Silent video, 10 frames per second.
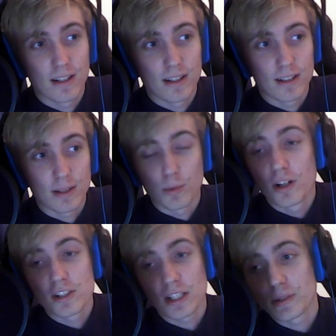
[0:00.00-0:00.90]
the
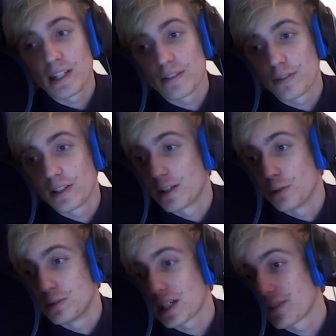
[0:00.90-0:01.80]
wards are great for the
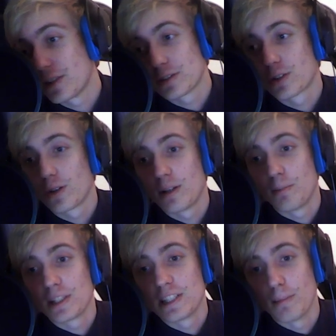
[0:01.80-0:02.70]
objective control in
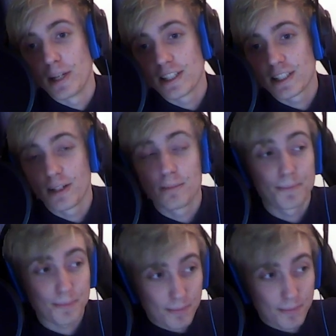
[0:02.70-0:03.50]
mid game, late game.